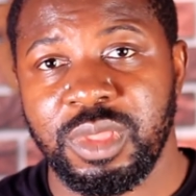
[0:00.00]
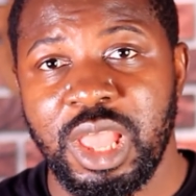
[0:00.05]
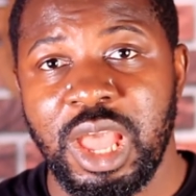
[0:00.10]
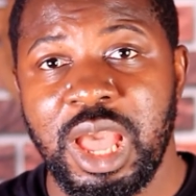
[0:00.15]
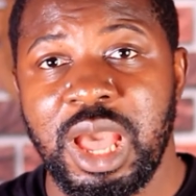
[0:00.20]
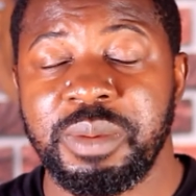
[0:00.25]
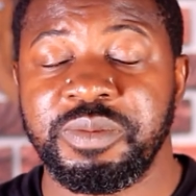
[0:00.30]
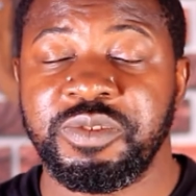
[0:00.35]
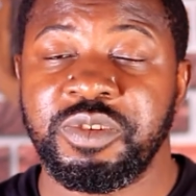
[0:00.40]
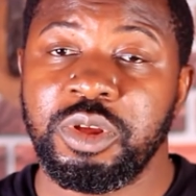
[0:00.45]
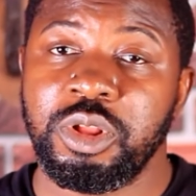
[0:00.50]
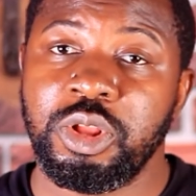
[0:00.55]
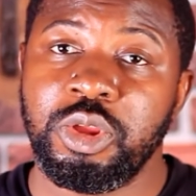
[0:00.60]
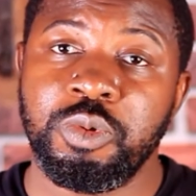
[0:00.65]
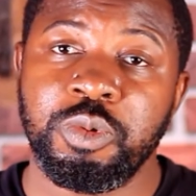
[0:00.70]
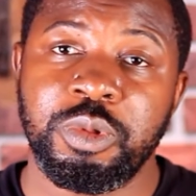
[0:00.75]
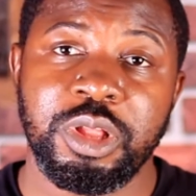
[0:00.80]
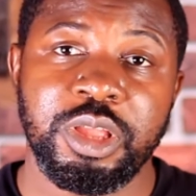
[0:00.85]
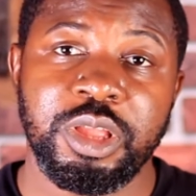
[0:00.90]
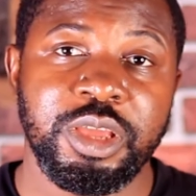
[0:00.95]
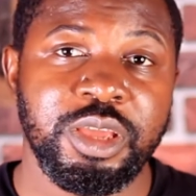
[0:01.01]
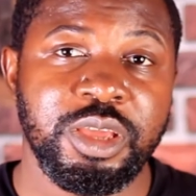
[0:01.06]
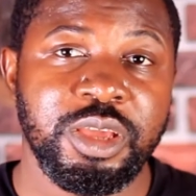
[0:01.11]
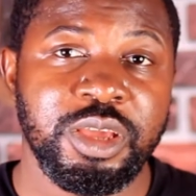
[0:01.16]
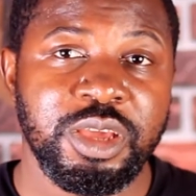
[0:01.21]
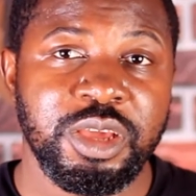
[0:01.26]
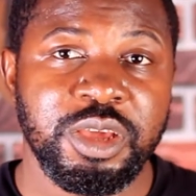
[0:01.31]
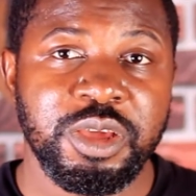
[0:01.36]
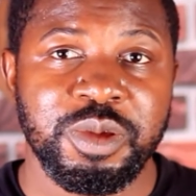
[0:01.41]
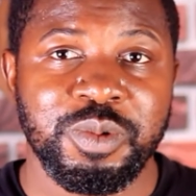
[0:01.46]
Absolutely.
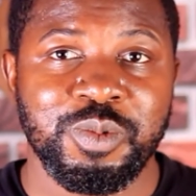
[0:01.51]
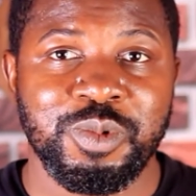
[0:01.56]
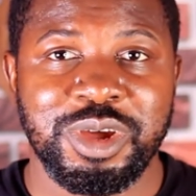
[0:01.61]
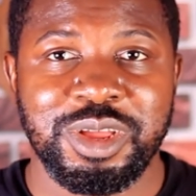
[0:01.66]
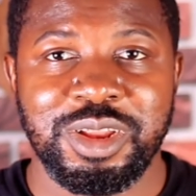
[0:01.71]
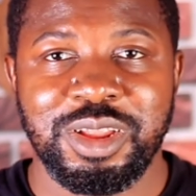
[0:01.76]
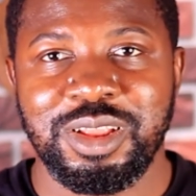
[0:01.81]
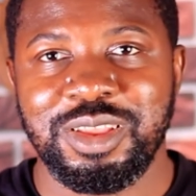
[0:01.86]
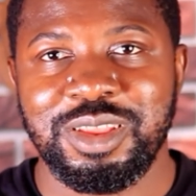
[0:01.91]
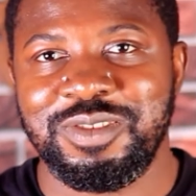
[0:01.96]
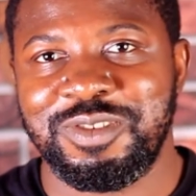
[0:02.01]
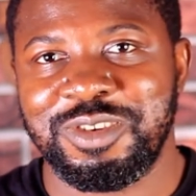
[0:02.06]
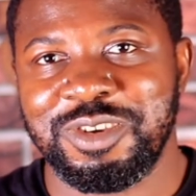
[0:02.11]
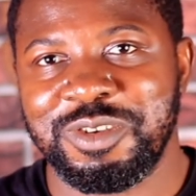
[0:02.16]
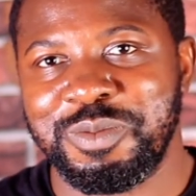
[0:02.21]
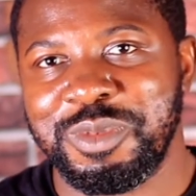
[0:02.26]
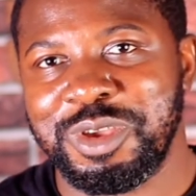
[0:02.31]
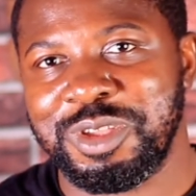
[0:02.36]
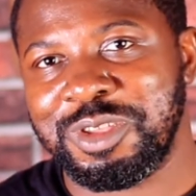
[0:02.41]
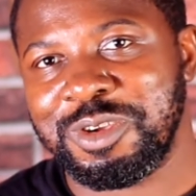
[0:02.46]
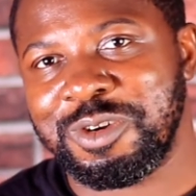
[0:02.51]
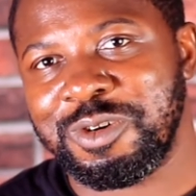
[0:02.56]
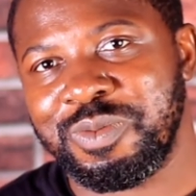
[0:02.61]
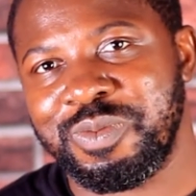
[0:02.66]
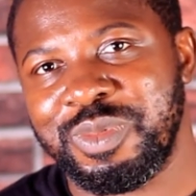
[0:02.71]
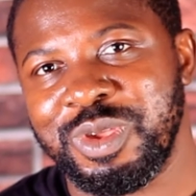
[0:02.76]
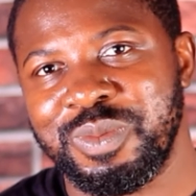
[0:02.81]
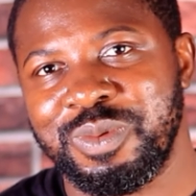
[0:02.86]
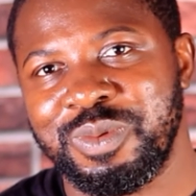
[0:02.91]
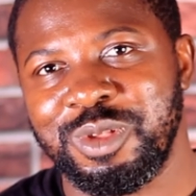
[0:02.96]
We're the least judgmental
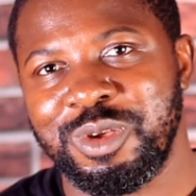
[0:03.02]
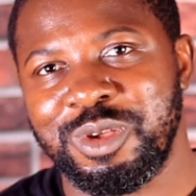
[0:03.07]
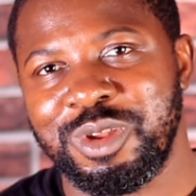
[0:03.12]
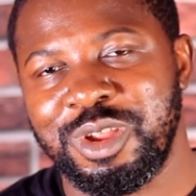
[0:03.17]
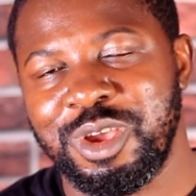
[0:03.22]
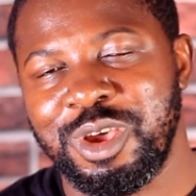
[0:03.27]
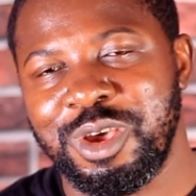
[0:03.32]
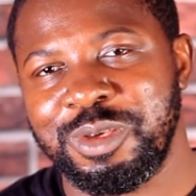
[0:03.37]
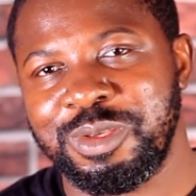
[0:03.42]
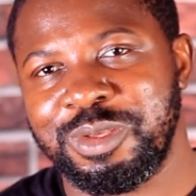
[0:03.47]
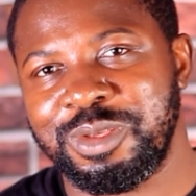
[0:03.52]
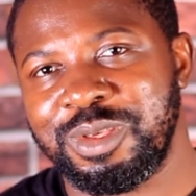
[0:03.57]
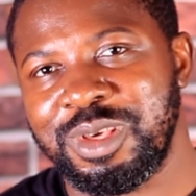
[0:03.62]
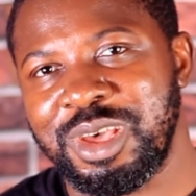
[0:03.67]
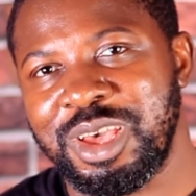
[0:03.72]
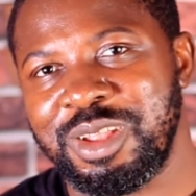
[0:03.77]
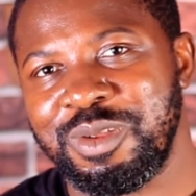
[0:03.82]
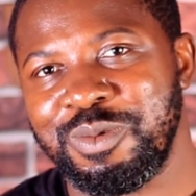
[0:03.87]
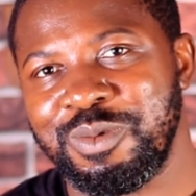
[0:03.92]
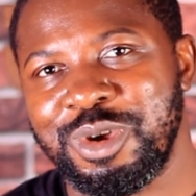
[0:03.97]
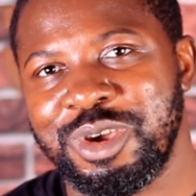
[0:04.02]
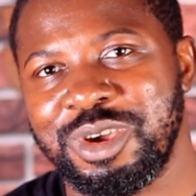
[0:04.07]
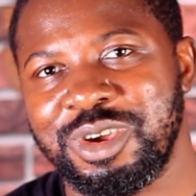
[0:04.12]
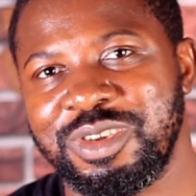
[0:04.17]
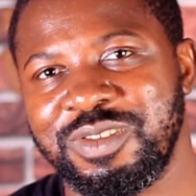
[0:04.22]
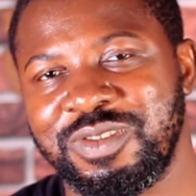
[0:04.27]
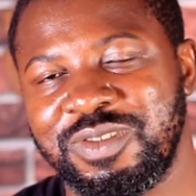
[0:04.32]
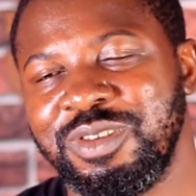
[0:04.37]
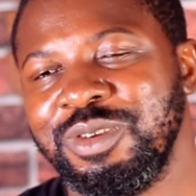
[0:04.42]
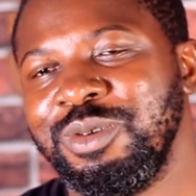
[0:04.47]
people on earth, and
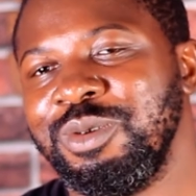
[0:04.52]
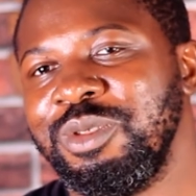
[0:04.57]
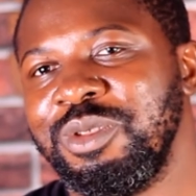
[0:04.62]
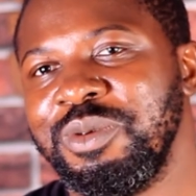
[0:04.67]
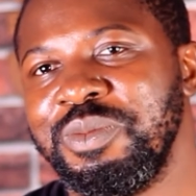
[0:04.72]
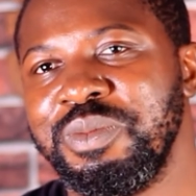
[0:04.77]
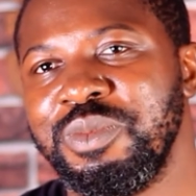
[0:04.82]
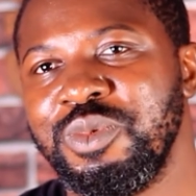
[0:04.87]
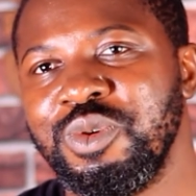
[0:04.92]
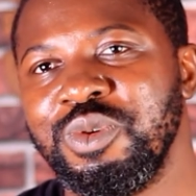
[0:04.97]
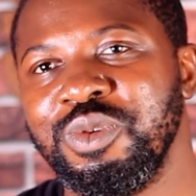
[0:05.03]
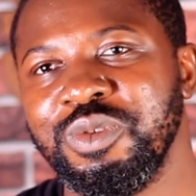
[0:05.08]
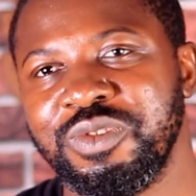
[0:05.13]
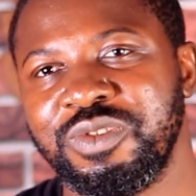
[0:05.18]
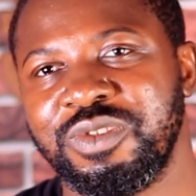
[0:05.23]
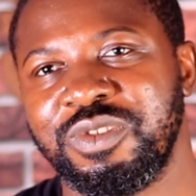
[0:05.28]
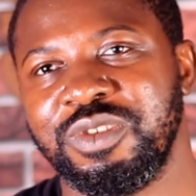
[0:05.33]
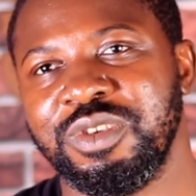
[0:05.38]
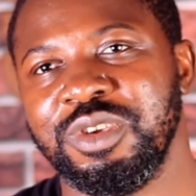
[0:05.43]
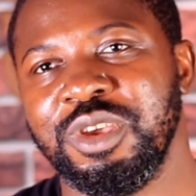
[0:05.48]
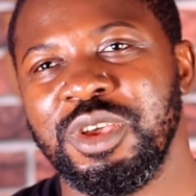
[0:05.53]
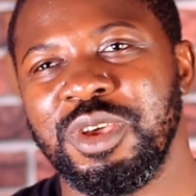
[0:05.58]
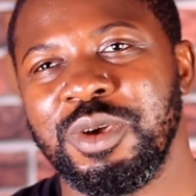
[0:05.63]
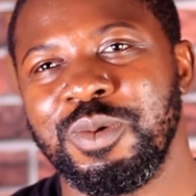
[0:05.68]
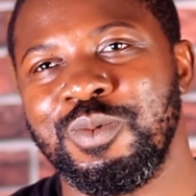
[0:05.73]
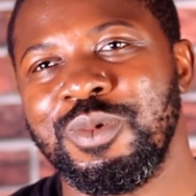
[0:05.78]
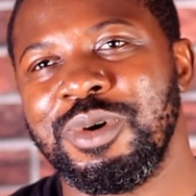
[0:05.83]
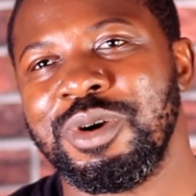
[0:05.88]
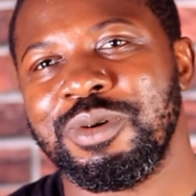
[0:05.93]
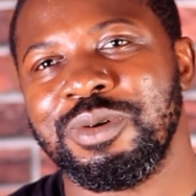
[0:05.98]
we're still the most
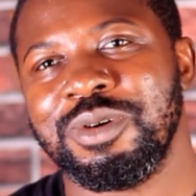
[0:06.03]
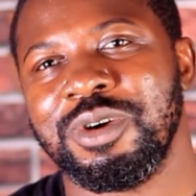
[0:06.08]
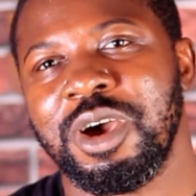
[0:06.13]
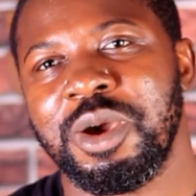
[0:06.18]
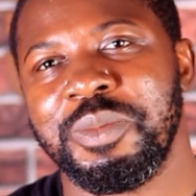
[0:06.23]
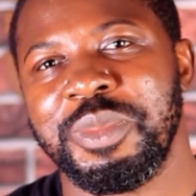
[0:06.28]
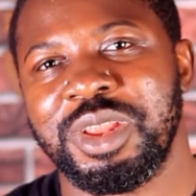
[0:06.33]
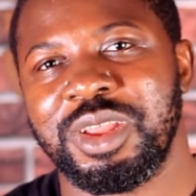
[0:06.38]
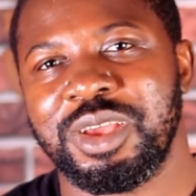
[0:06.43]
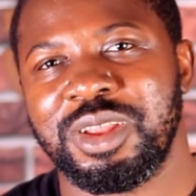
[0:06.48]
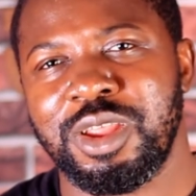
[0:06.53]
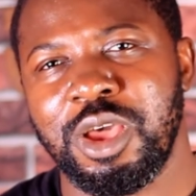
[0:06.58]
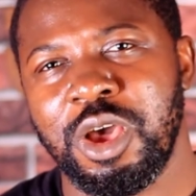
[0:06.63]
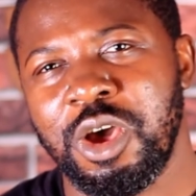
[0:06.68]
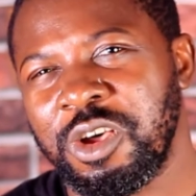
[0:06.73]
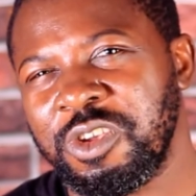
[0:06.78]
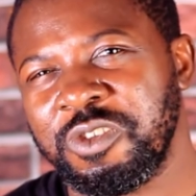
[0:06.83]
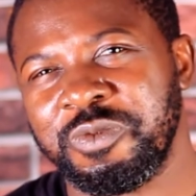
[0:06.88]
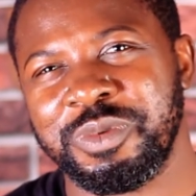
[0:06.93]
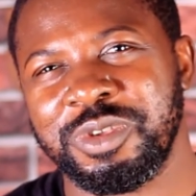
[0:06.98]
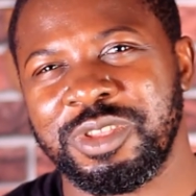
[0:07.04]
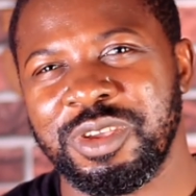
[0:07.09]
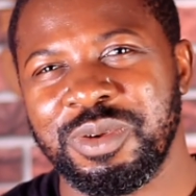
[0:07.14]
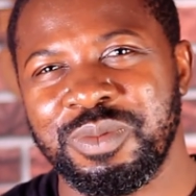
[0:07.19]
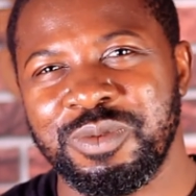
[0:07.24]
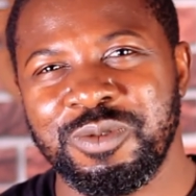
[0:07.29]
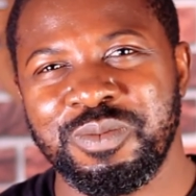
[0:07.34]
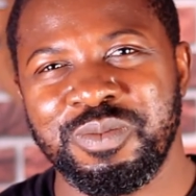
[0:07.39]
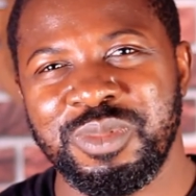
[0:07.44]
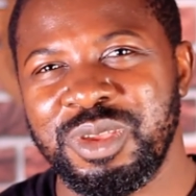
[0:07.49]
welcoming and
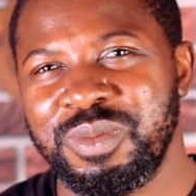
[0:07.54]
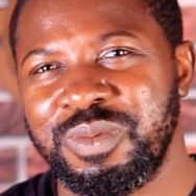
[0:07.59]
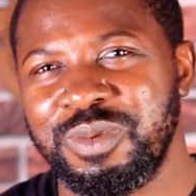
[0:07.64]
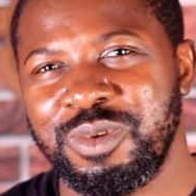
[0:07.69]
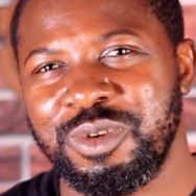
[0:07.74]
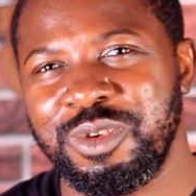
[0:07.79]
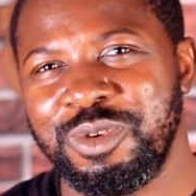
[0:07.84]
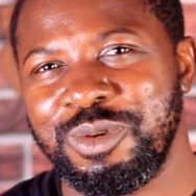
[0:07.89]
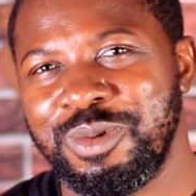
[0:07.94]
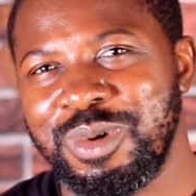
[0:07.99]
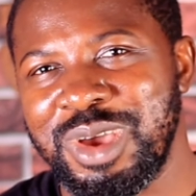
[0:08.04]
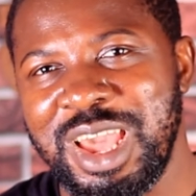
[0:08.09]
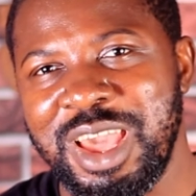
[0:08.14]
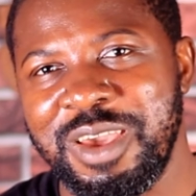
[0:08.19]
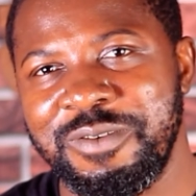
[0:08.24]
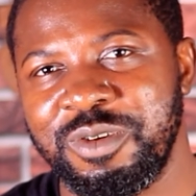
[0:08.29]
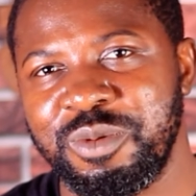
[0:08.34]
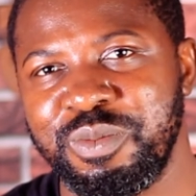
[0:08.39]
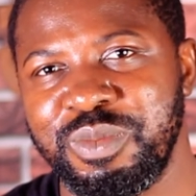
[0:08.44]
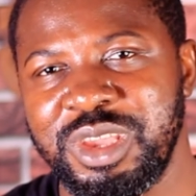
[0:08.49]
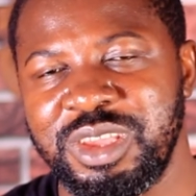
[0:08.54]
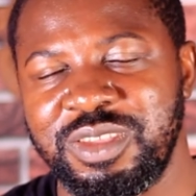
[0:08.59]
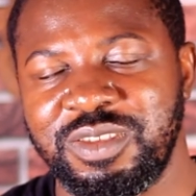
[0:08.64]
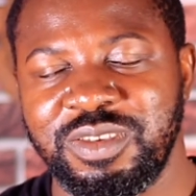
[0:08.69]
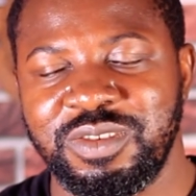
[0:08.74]
hospitable people you'll ever meet.